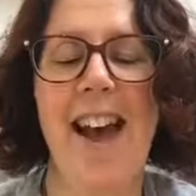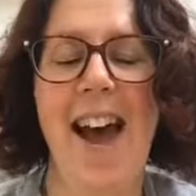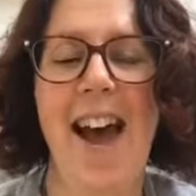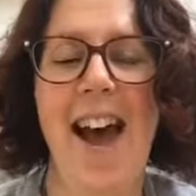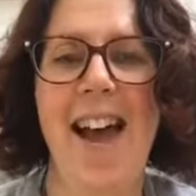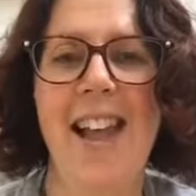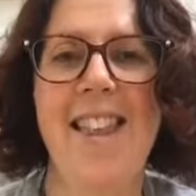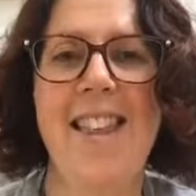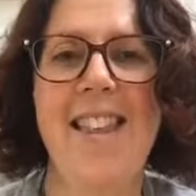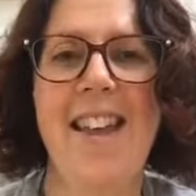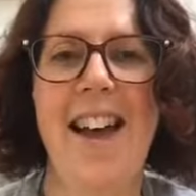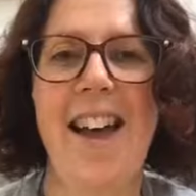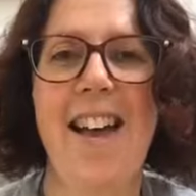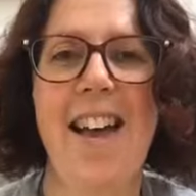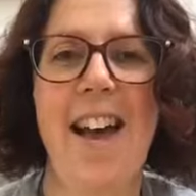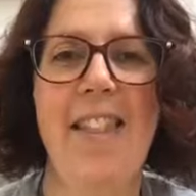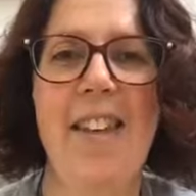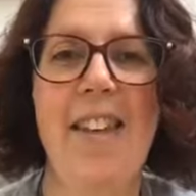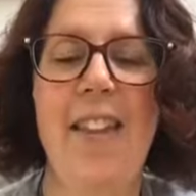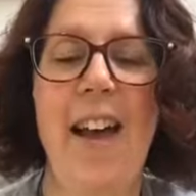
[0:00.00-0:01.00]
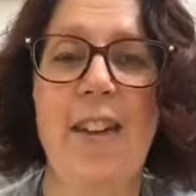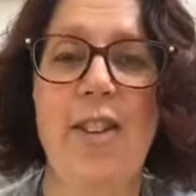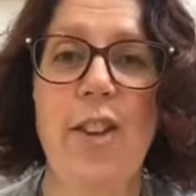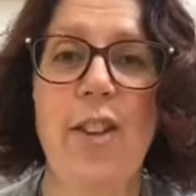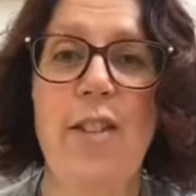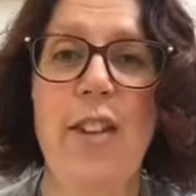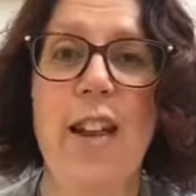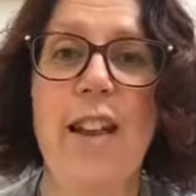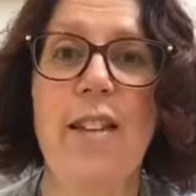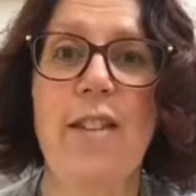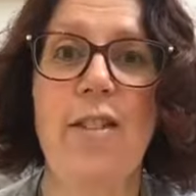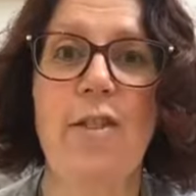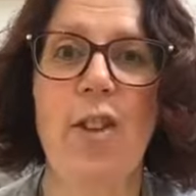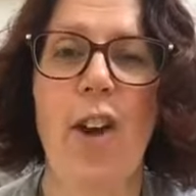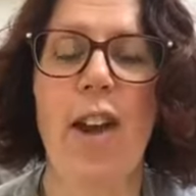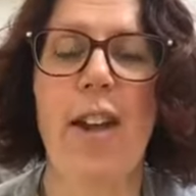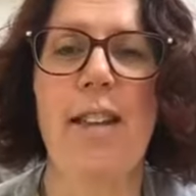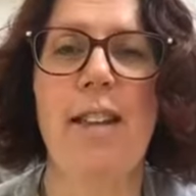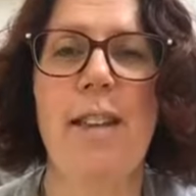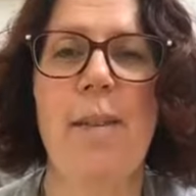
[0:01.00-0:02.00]
And I think that just
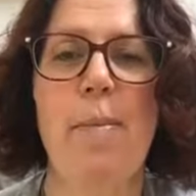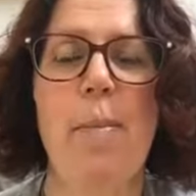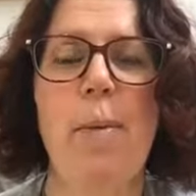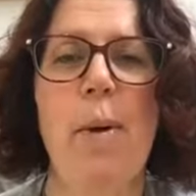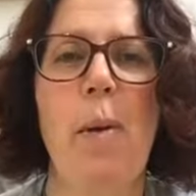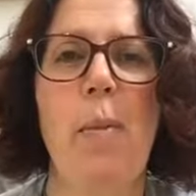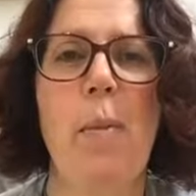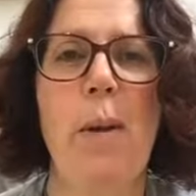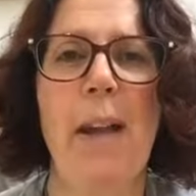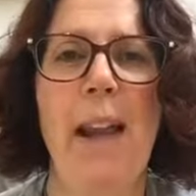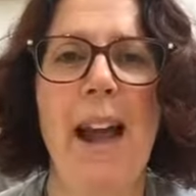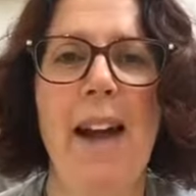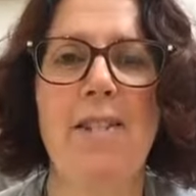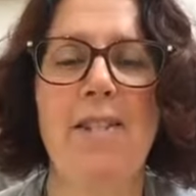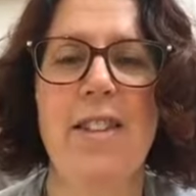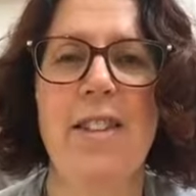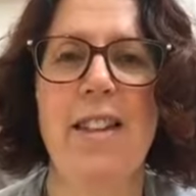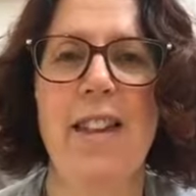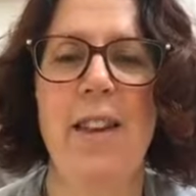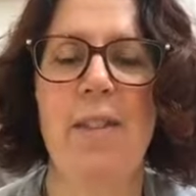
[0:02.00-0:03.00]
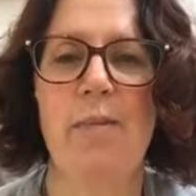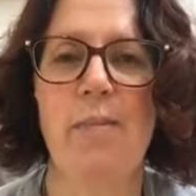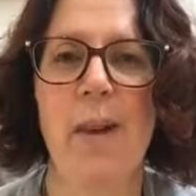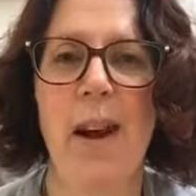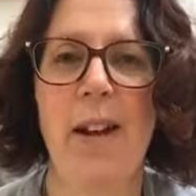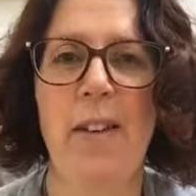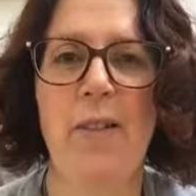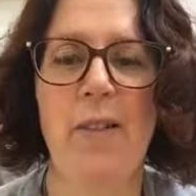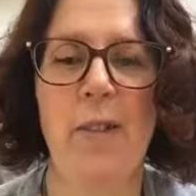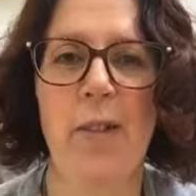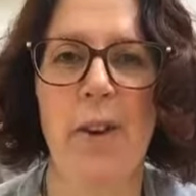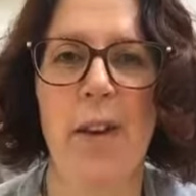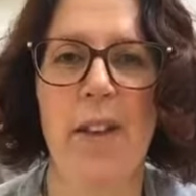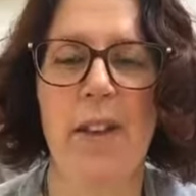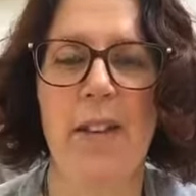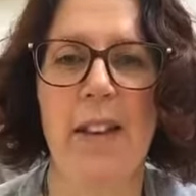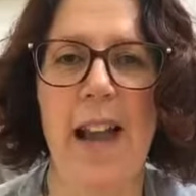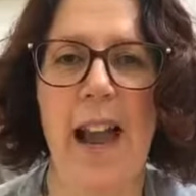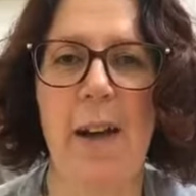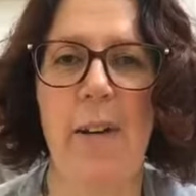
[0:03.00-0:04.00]
illustrates the popularity of
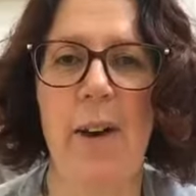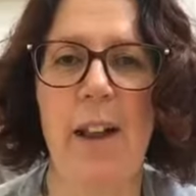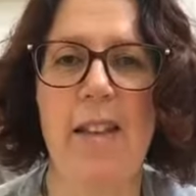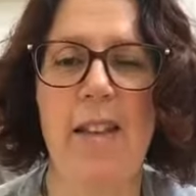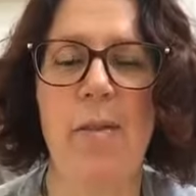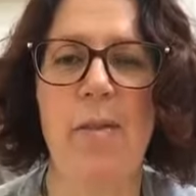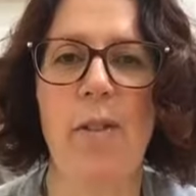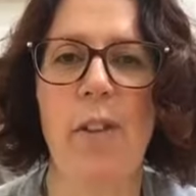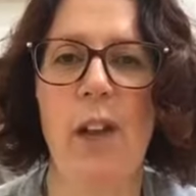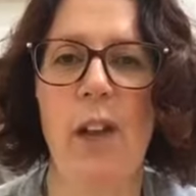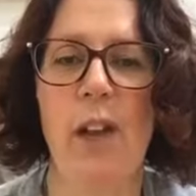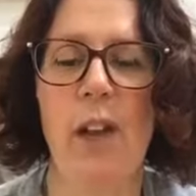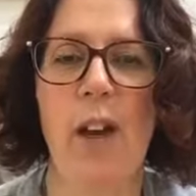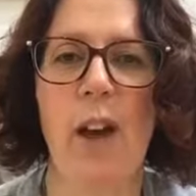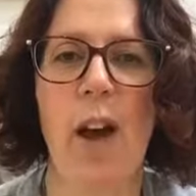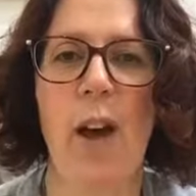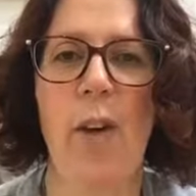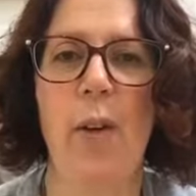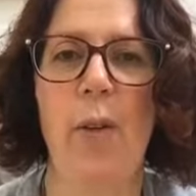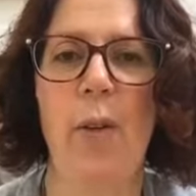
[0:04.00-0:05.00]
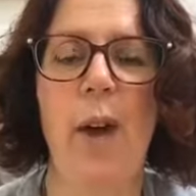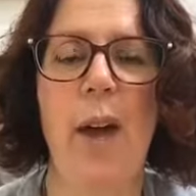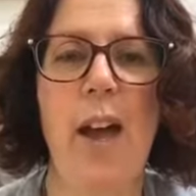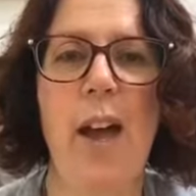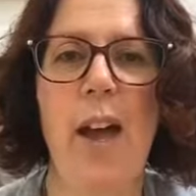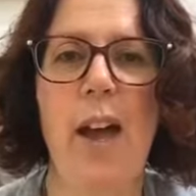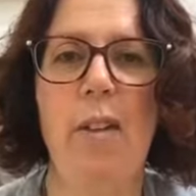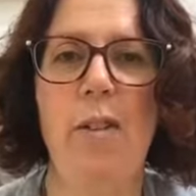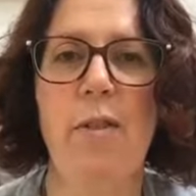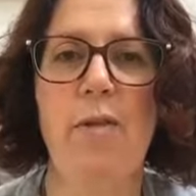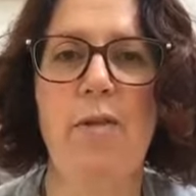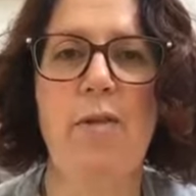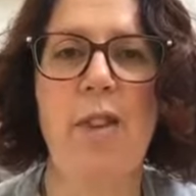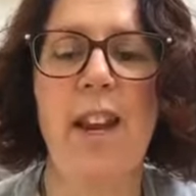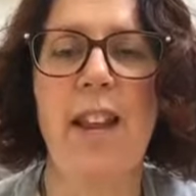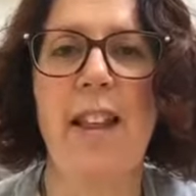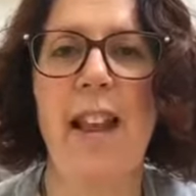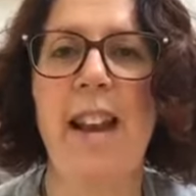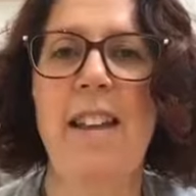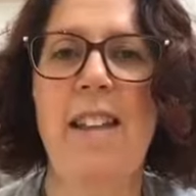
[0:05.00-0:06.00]
mindfulness now. And I don't think you can go
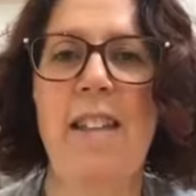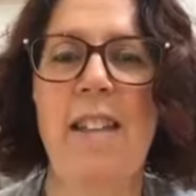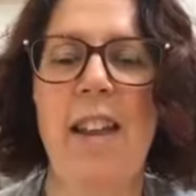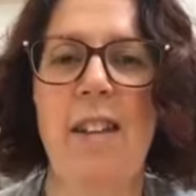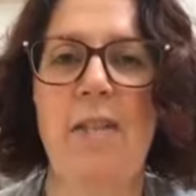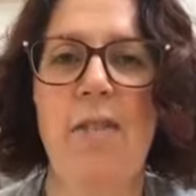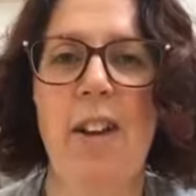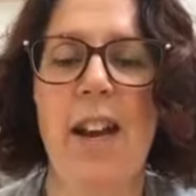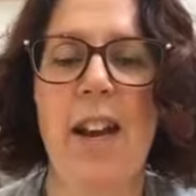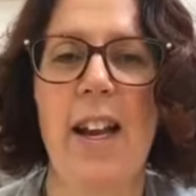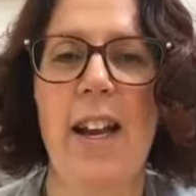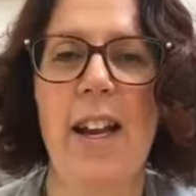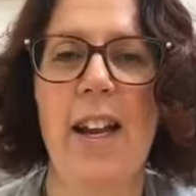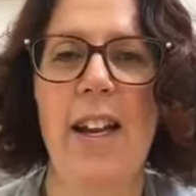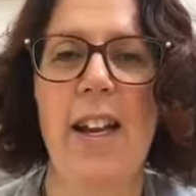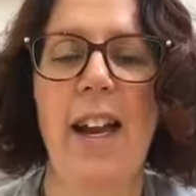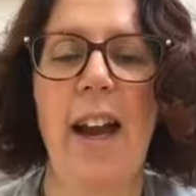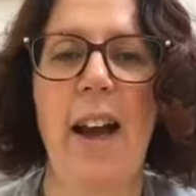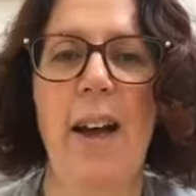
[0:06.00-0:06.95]
read anything really